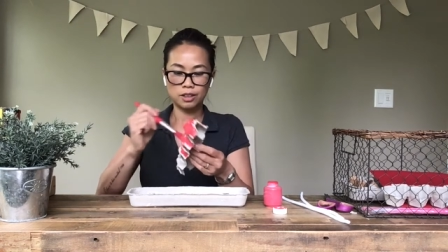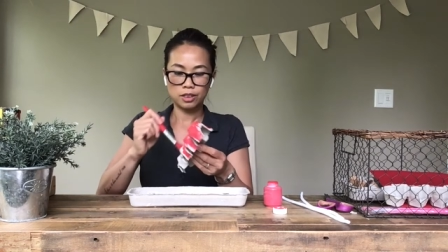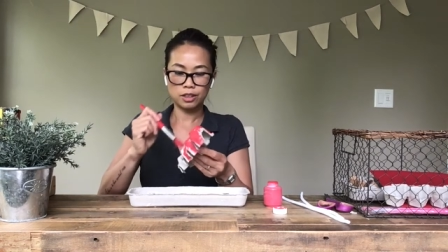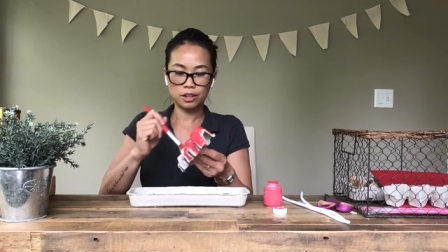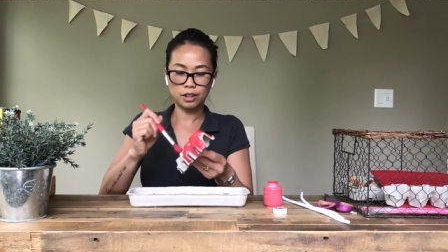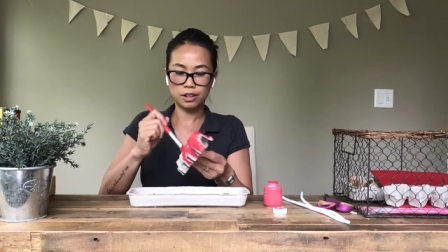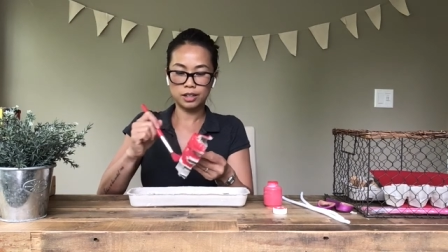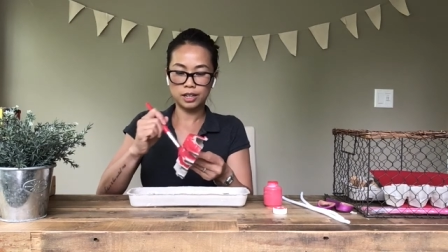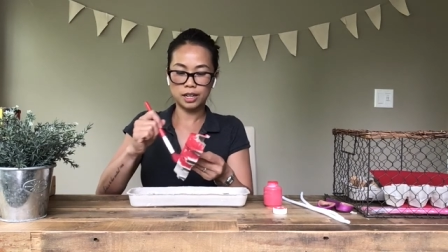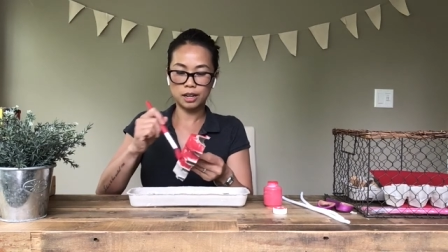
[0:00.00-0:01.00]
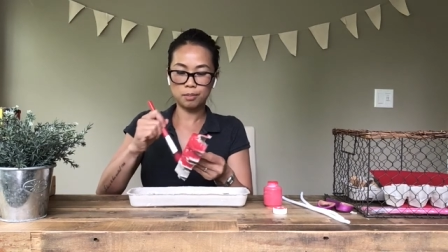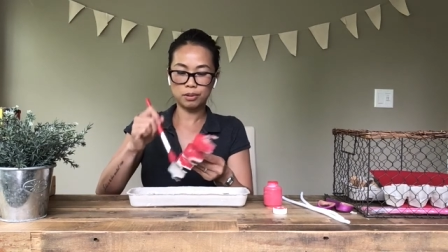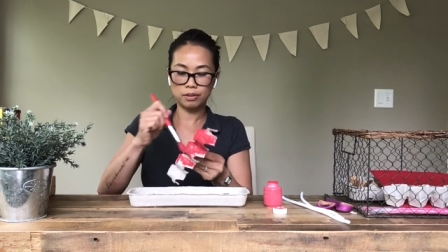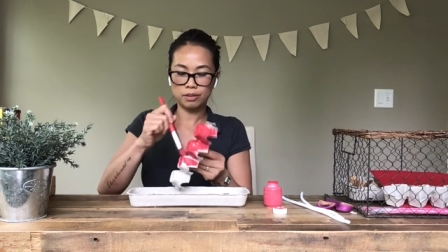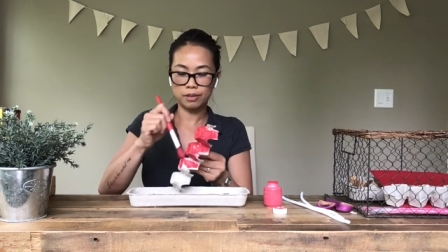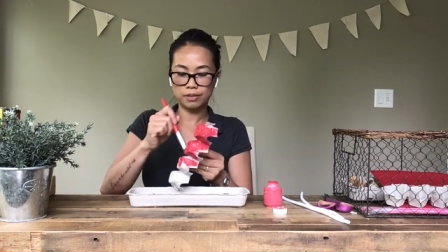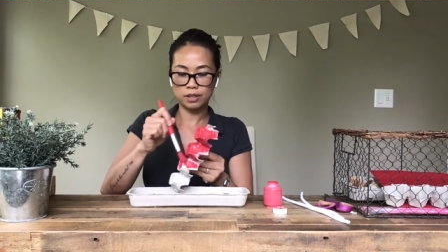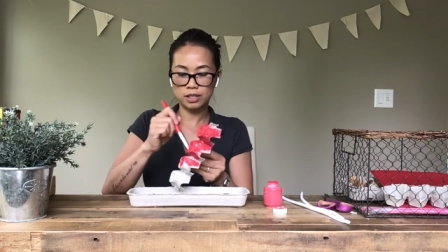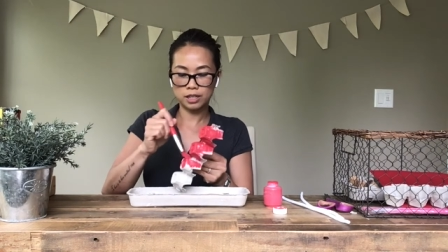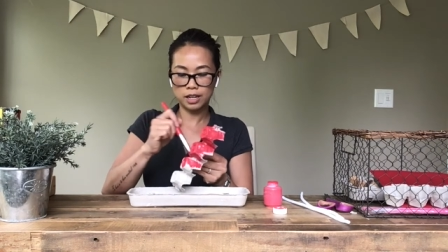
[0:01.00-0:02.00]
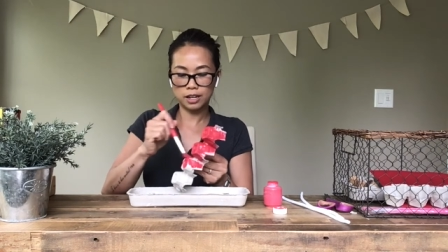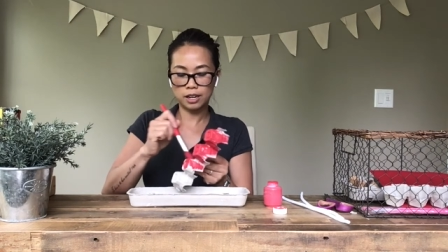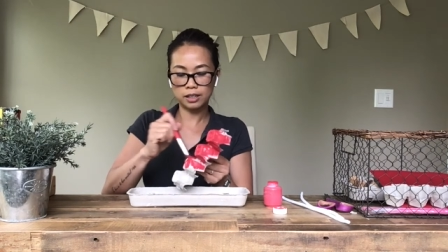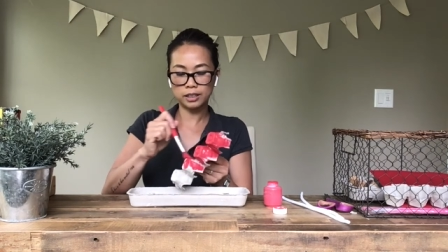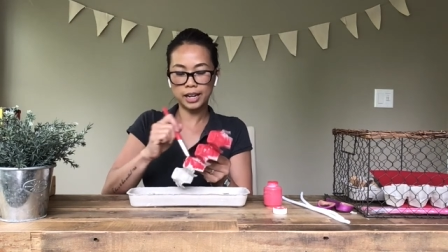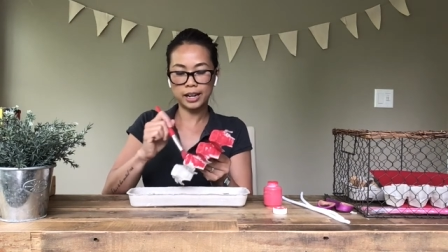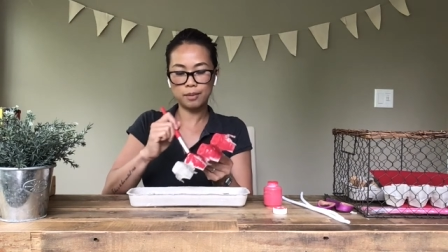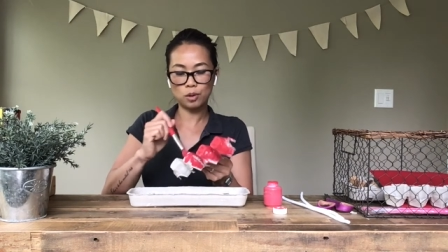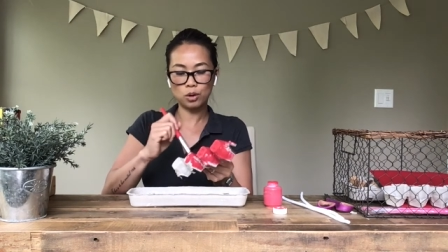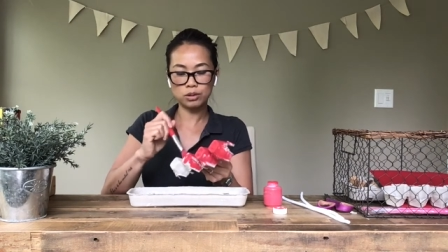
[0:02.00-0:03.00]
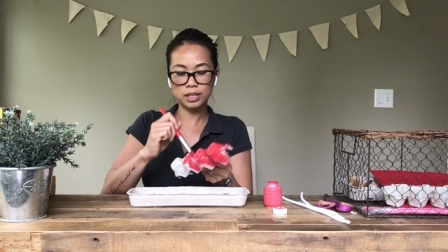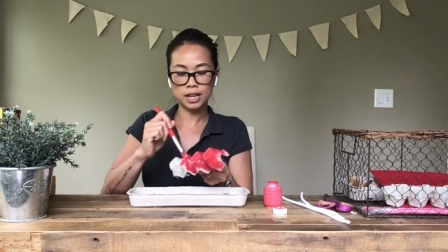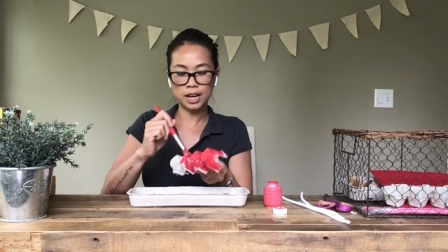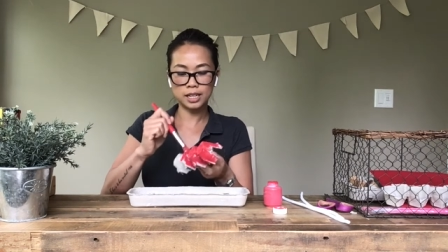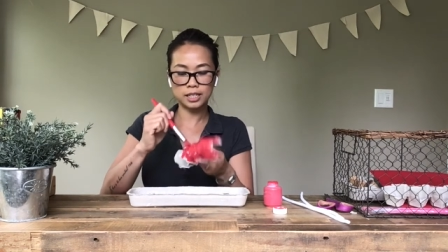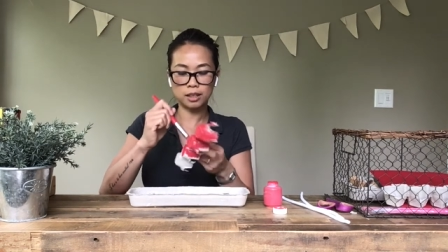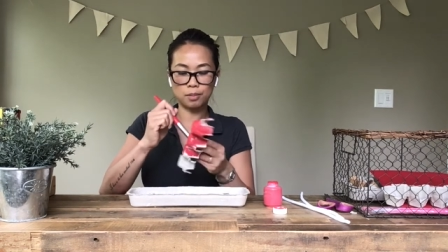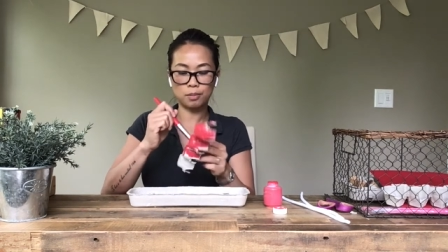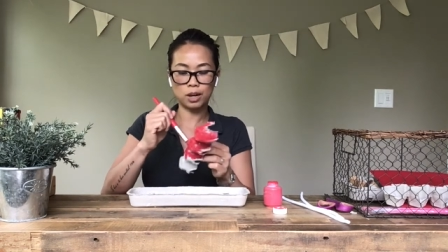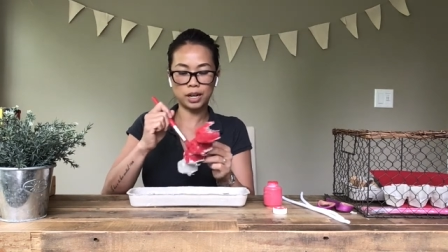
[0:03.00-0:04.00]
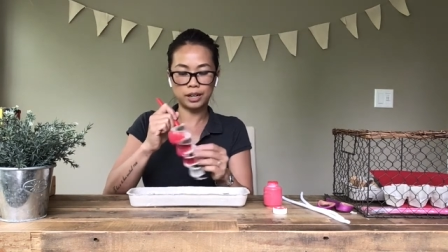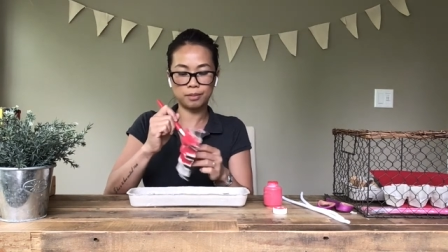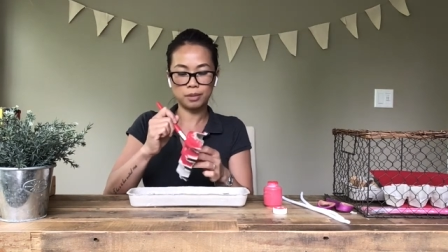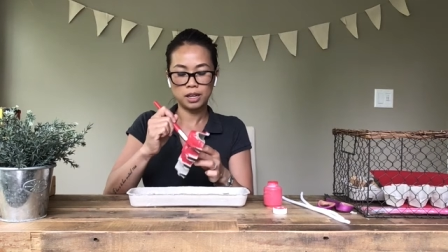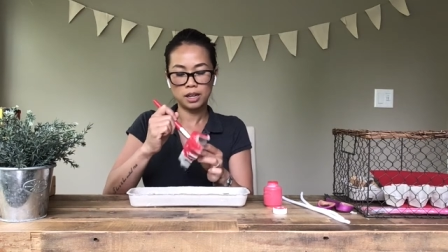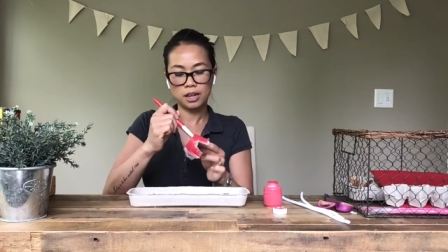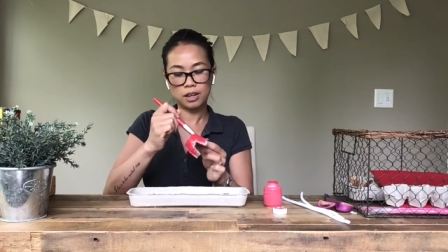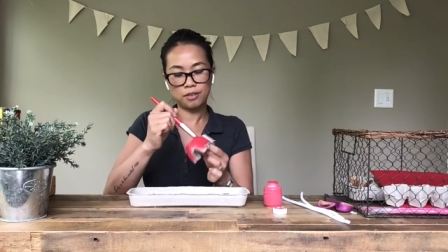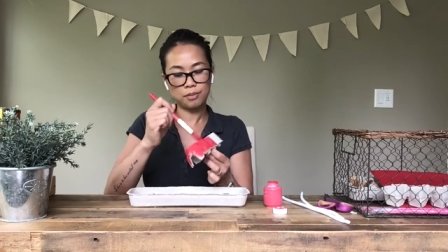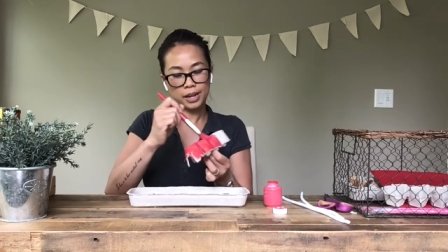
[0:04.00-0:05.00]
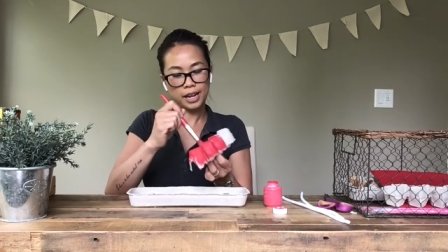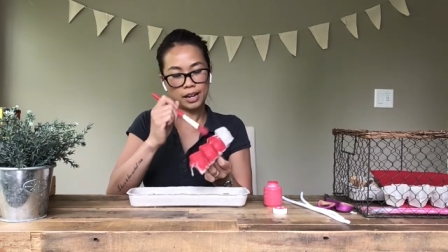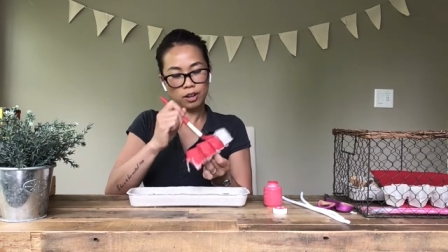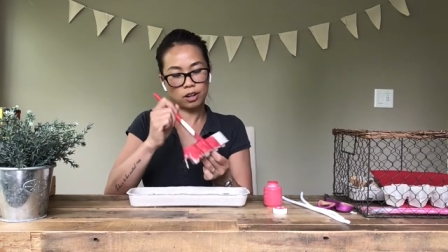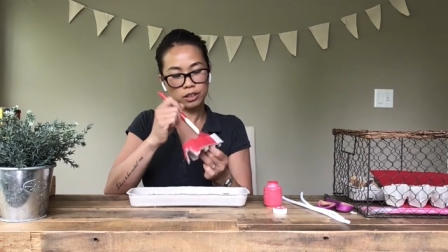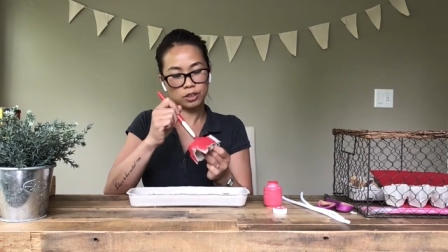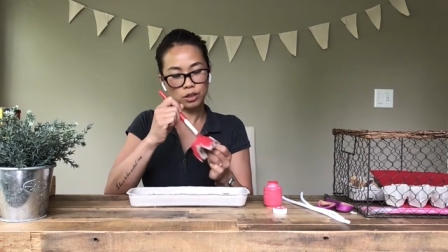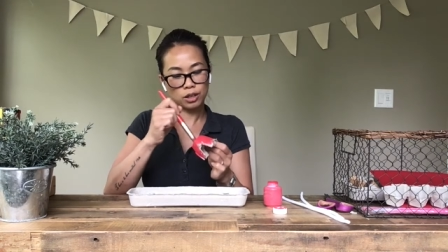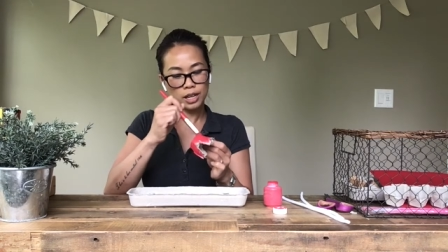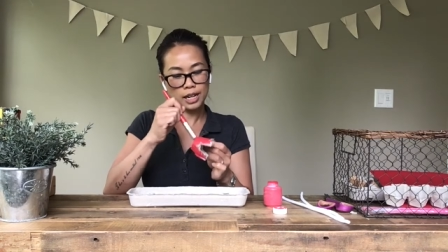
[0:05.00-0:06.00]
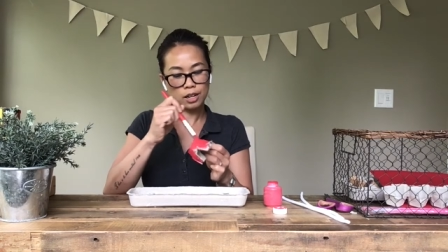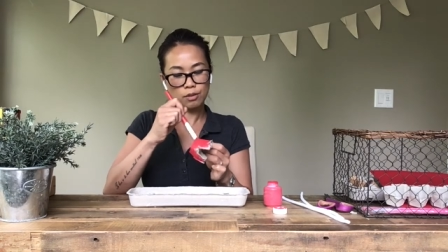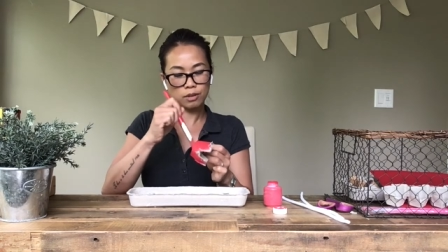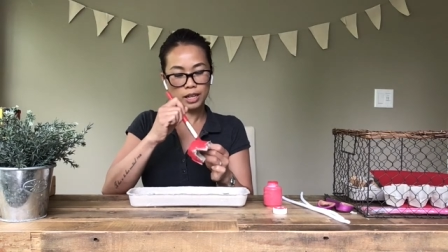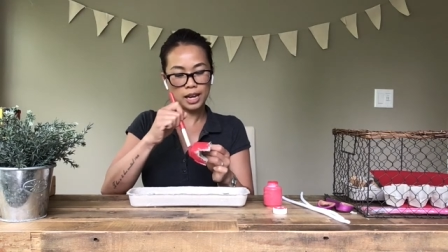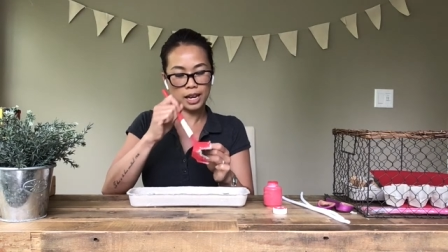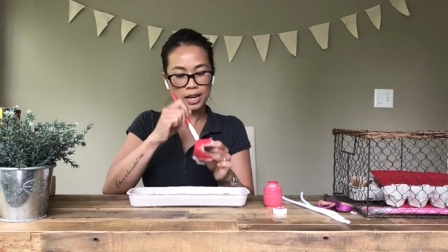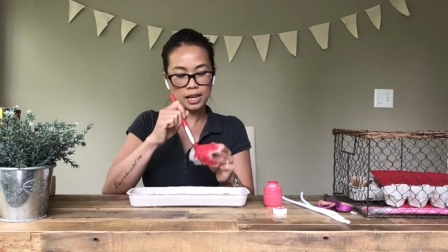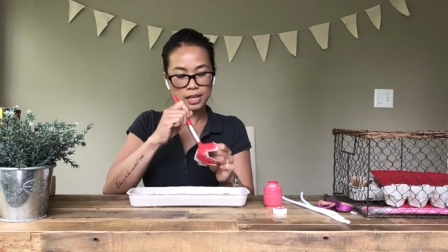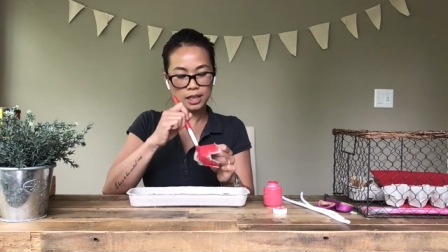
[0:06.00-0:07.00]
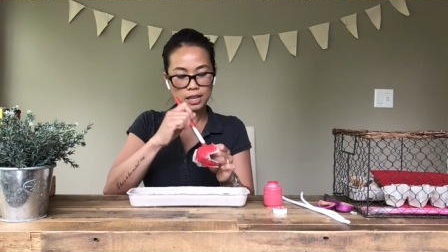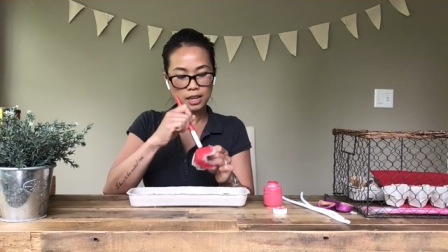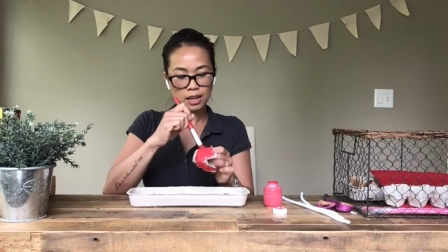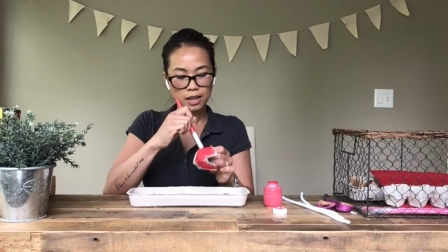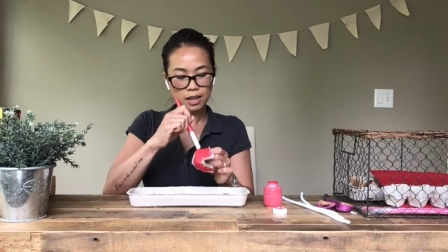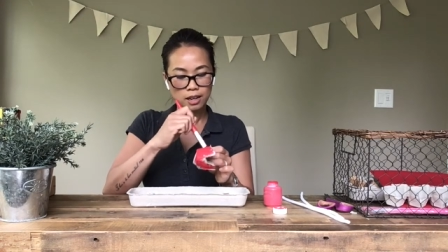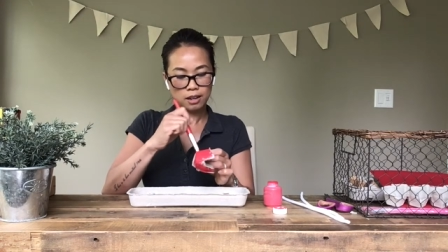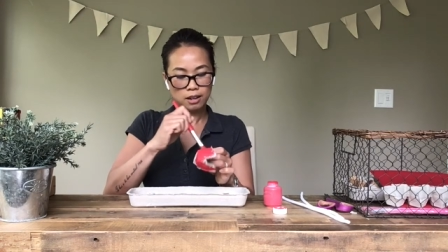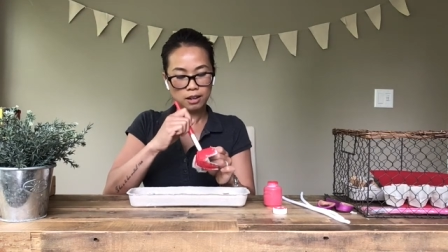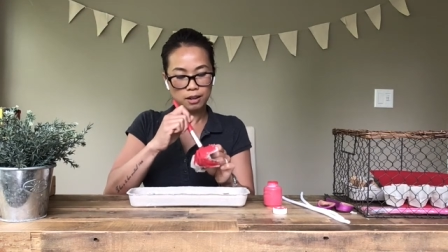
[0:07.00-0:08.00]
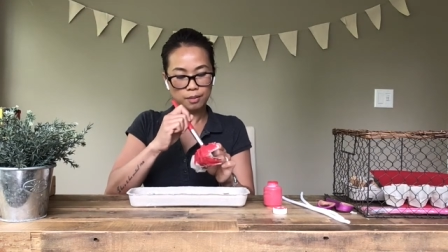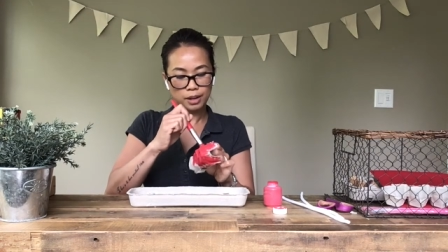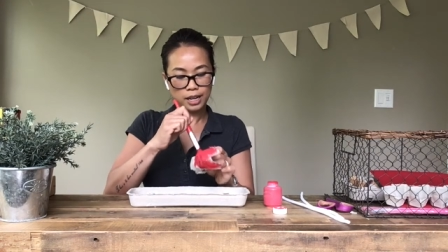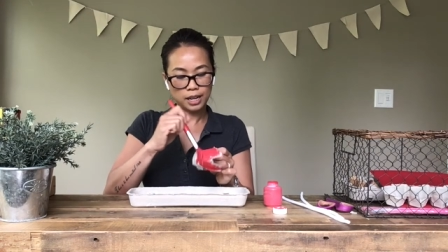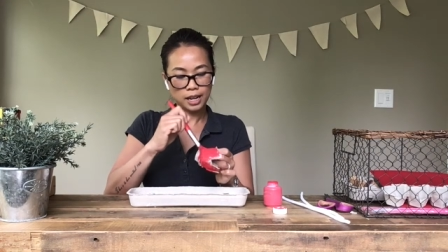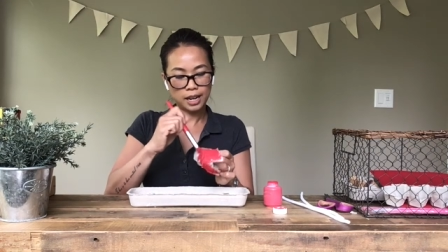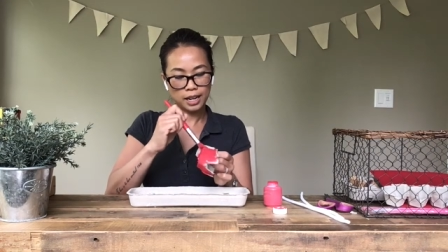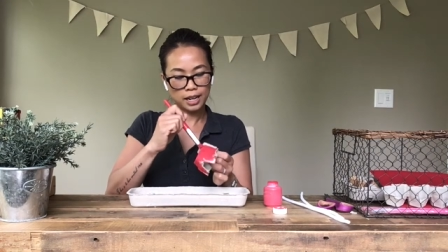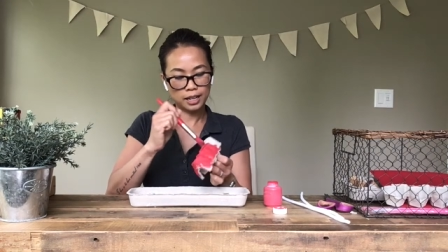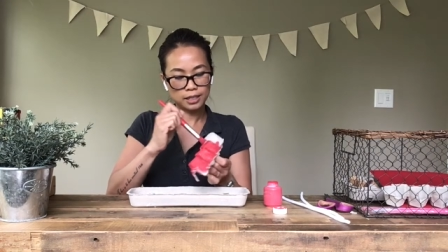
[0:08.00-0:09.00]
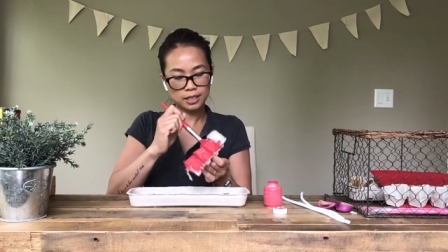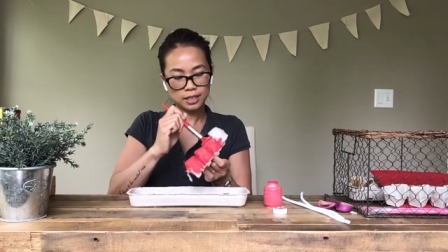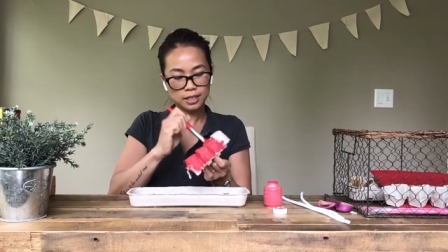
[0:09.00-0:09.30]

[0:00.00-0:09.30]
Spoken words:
third cup of this egg carton, and I'm holding on to the bottom of my egg carton so that I don't get anything on my hands.